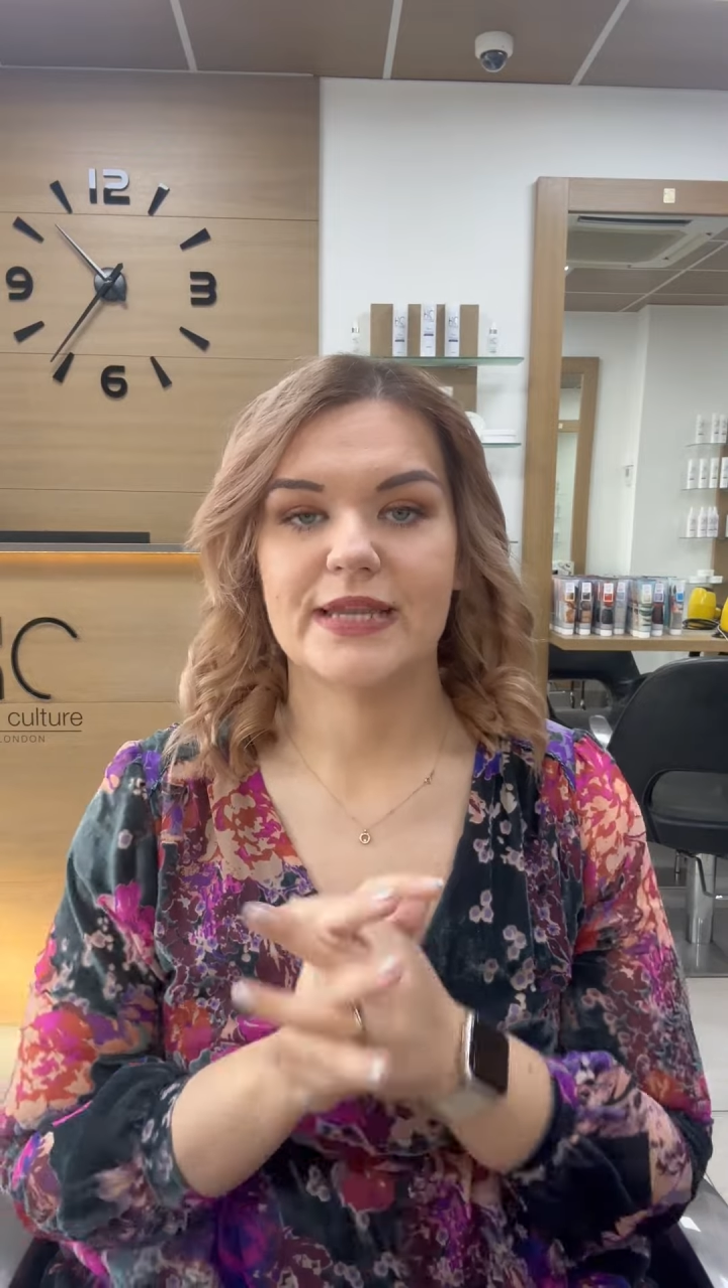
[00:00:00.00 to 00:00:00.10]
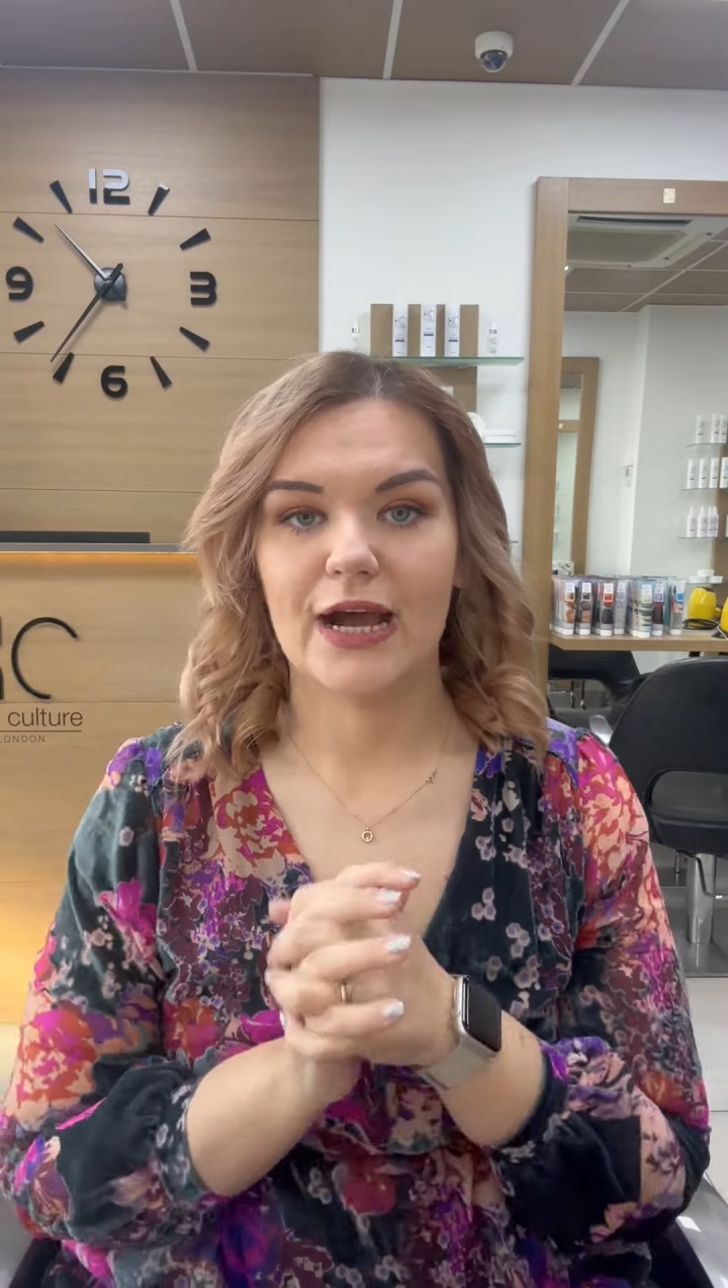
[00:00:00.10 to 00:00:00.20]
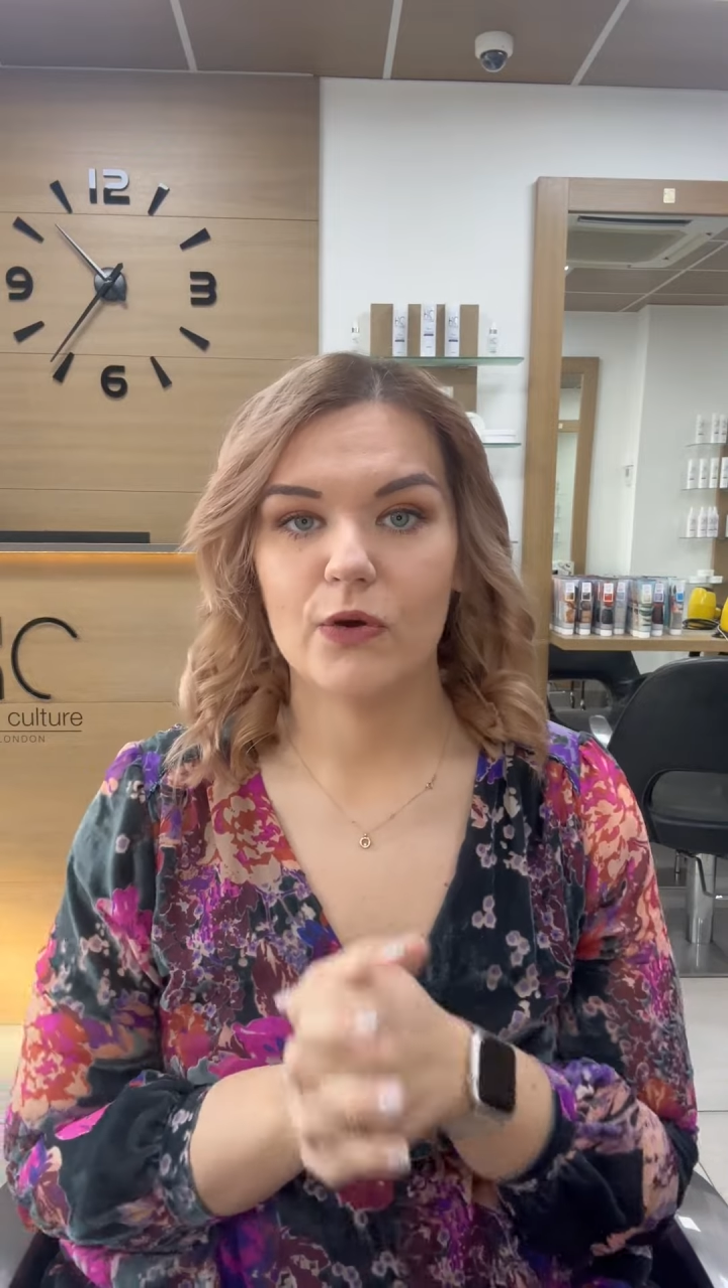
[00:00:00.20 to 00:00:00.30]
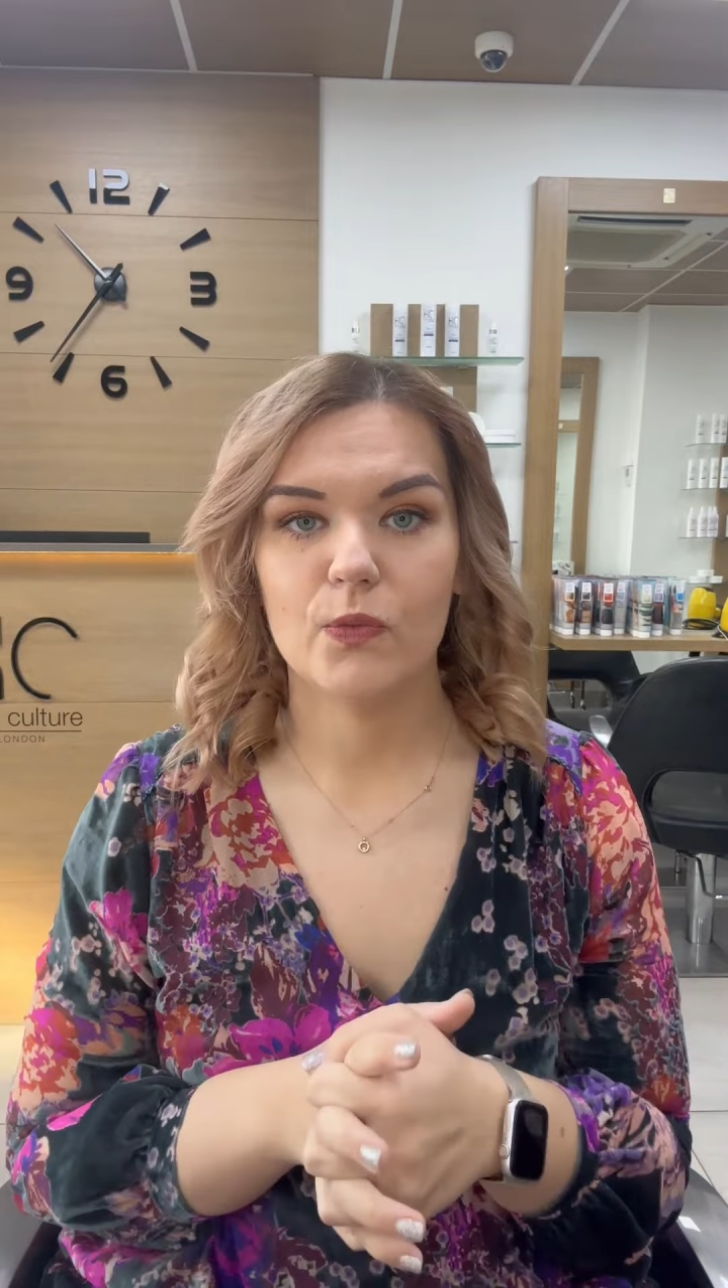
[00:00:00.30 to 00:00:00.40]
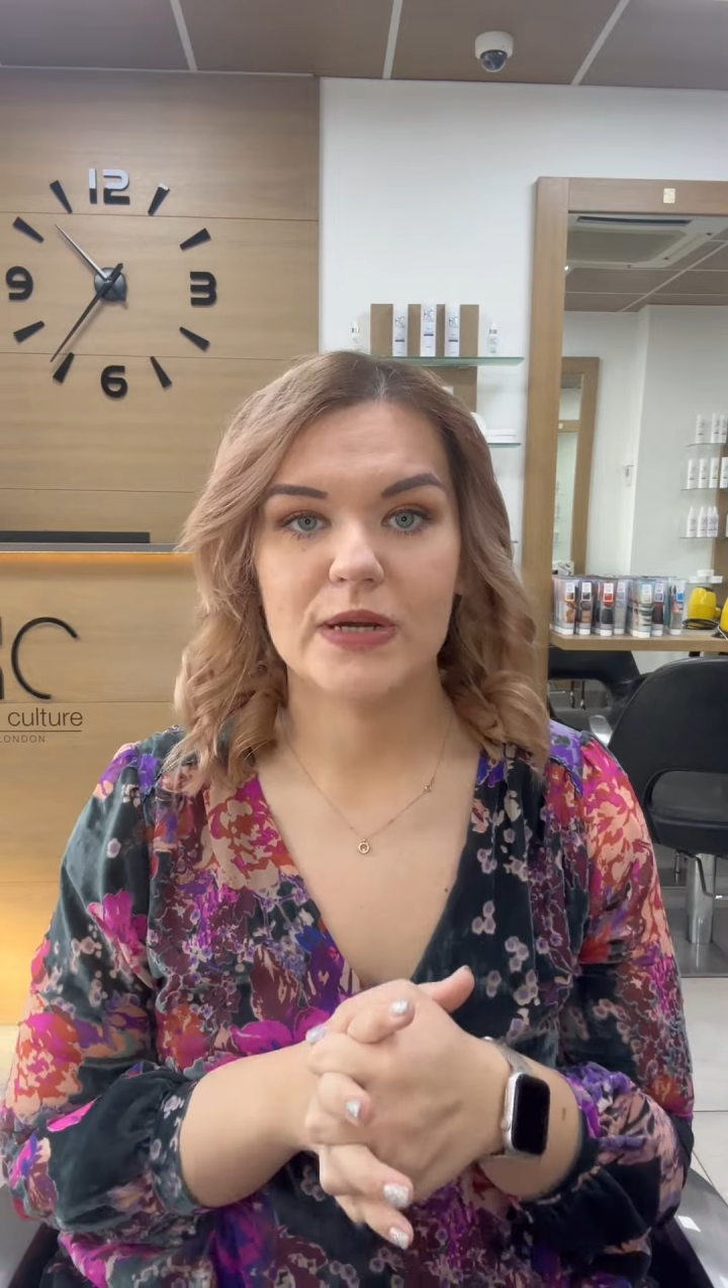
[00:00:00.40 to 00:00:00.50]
now